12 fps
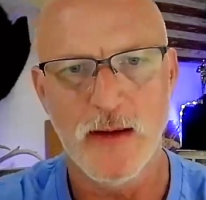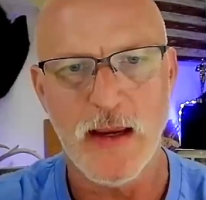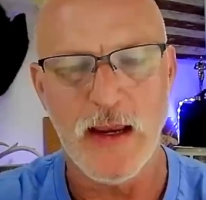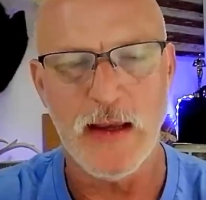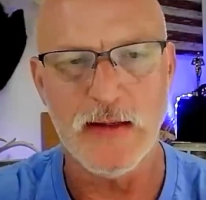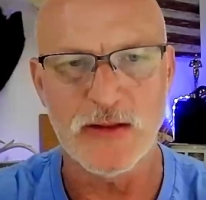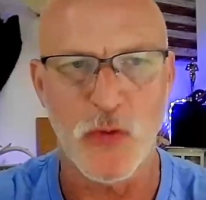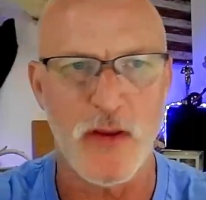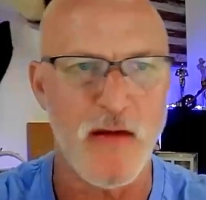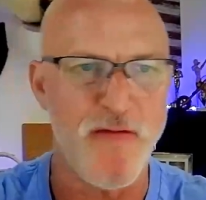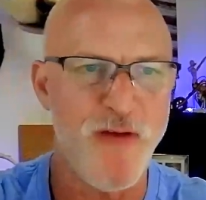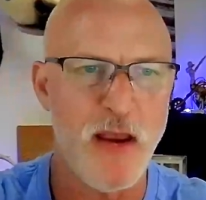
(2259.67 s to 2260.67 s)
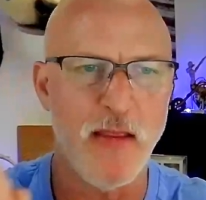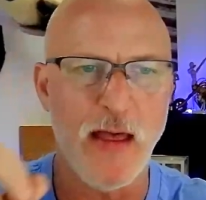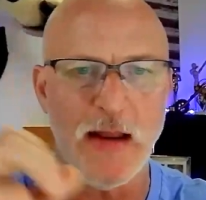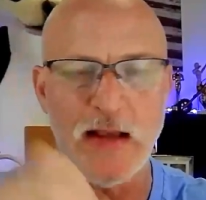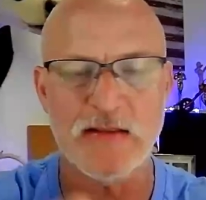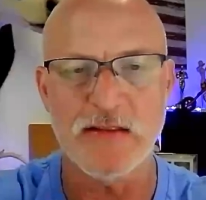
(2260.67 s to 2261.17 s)
And it's where they fail on
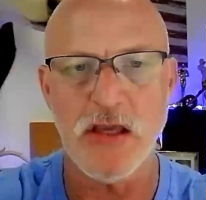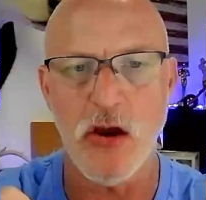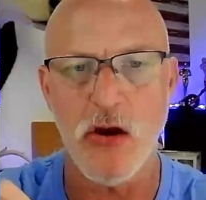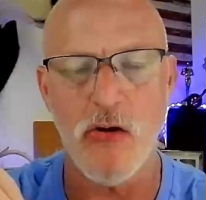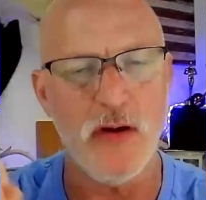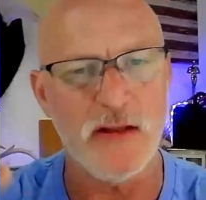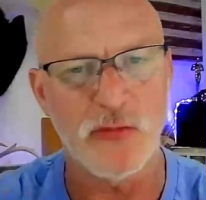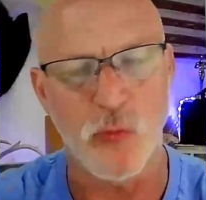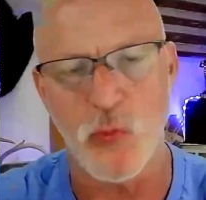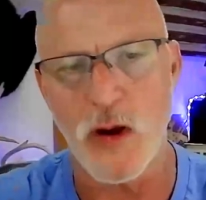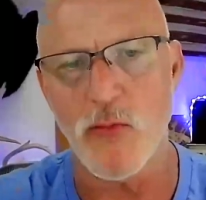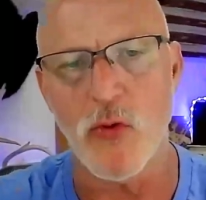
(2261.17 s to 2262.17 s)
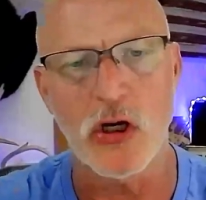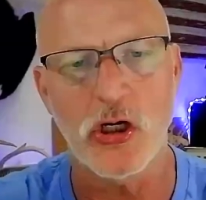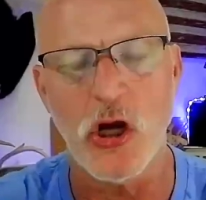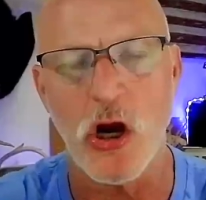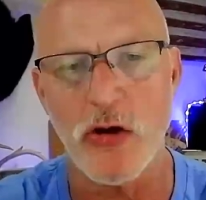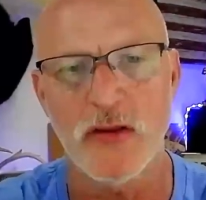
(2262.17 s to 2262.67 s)
SEO. It's where,
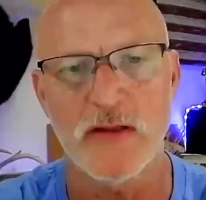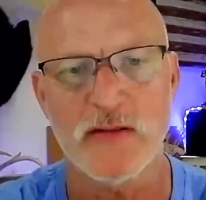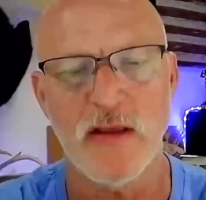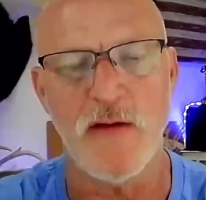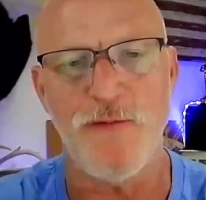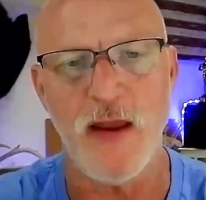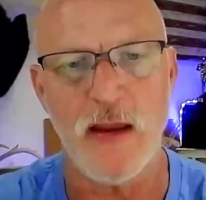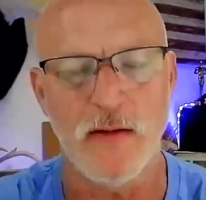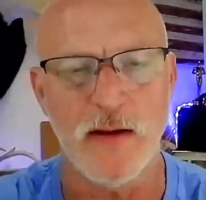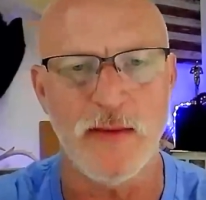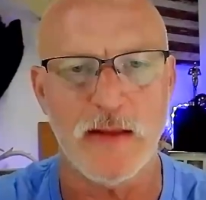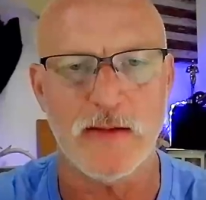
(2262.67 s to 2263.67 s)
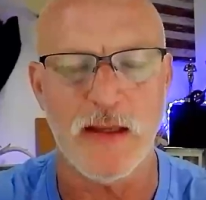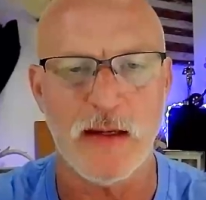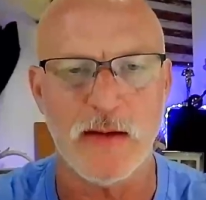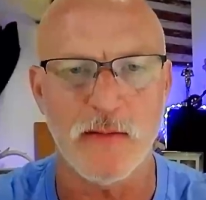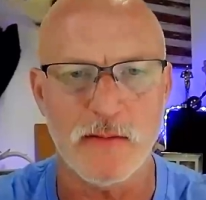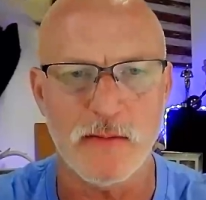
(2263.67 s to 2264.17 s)
regardless, they fail, and that they
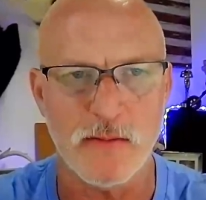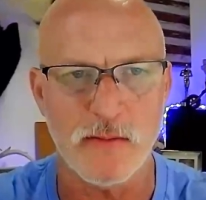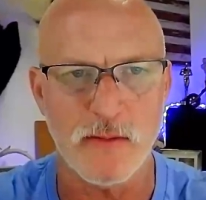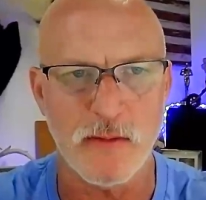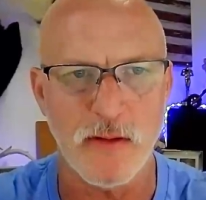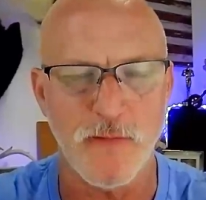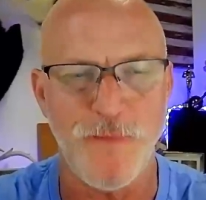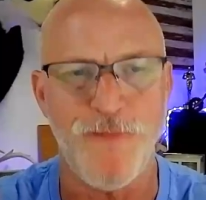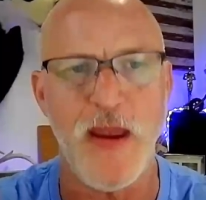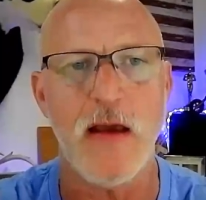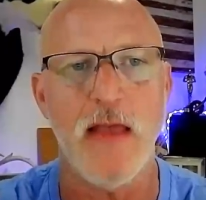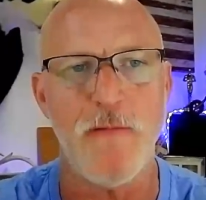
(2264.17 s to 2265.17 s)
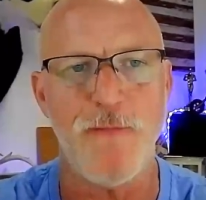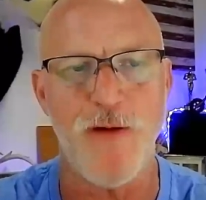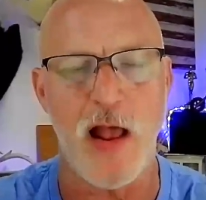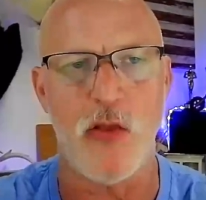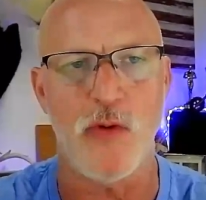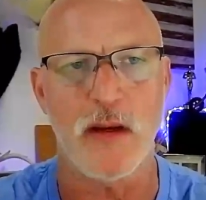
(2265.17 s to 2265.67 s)
fail at
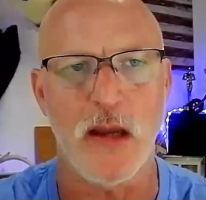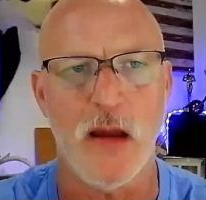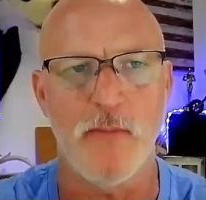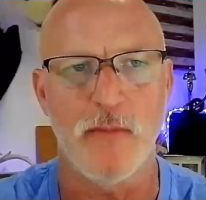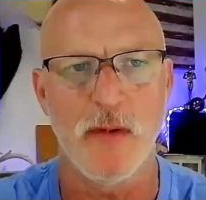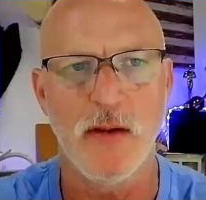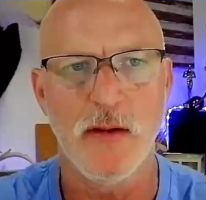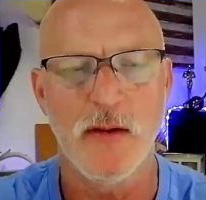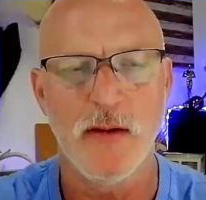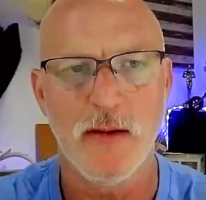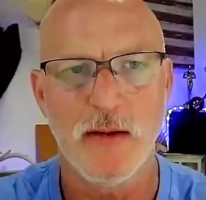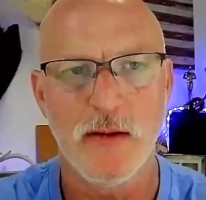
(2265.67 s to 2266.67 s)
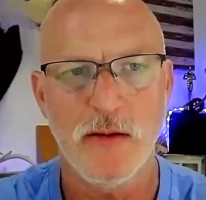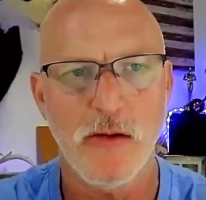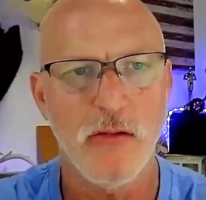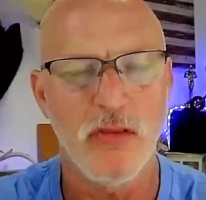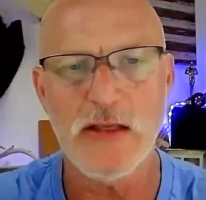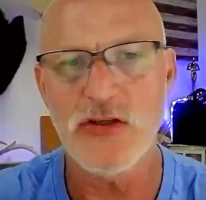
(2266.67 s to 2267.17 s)
following up.
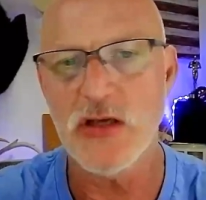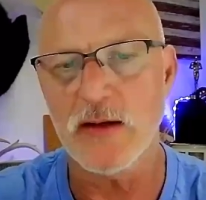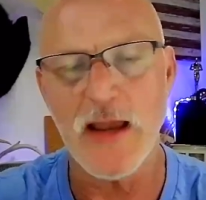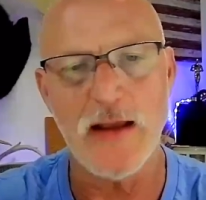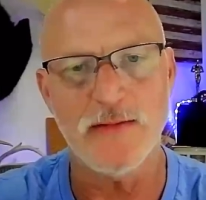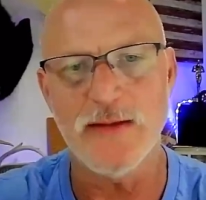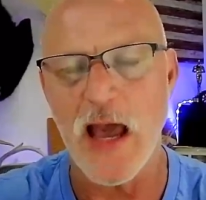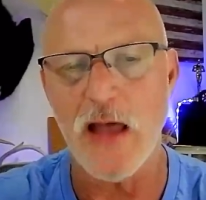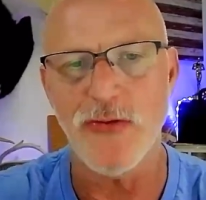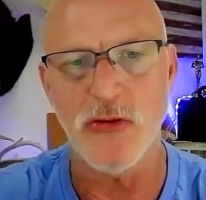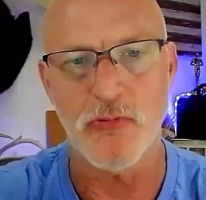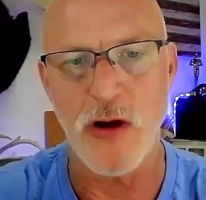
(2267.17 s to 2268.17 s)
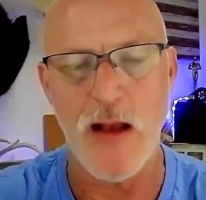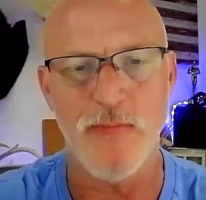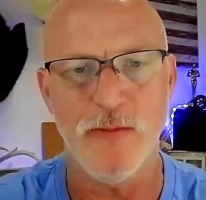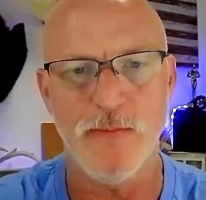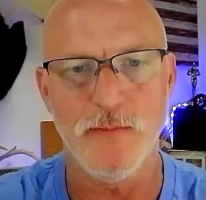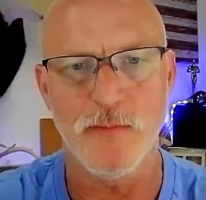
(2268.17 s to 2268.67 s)
Your lead gen guy is not the
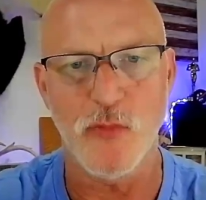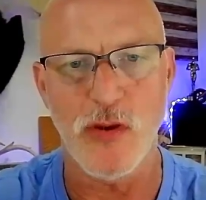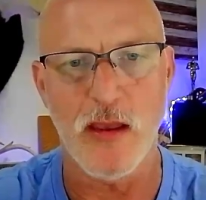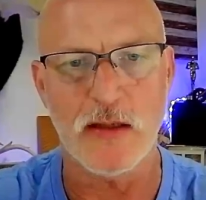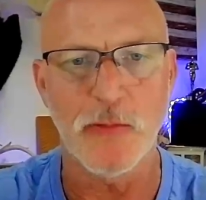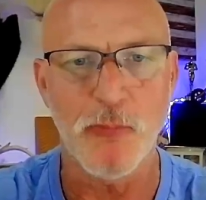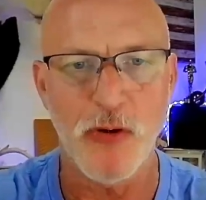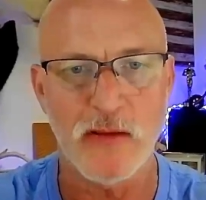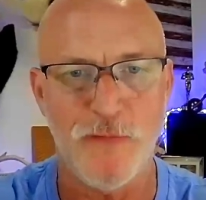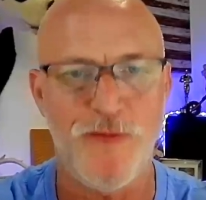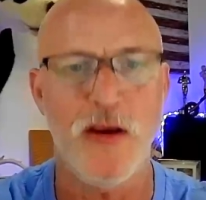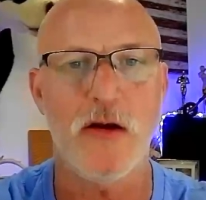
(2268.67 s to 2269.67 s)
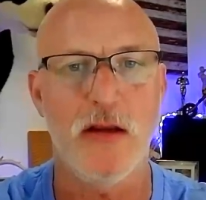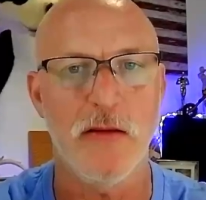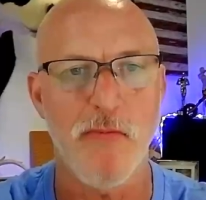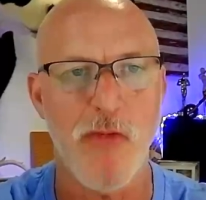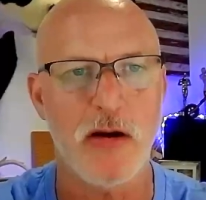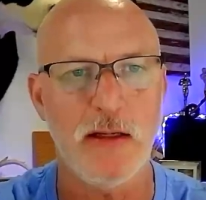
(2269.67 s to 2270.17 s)
problem. We like to point the finger at the
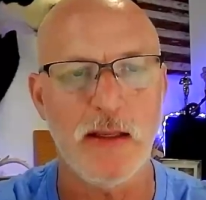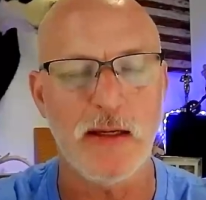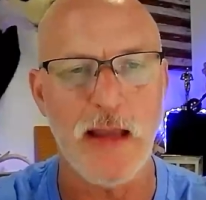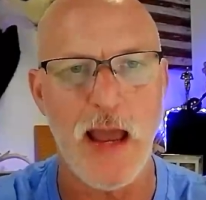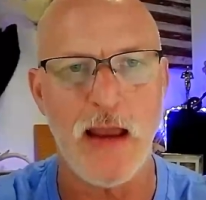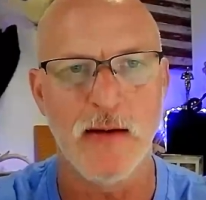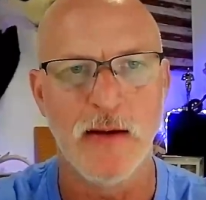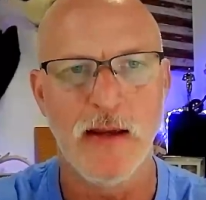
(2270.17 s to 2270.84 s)
marketing guy.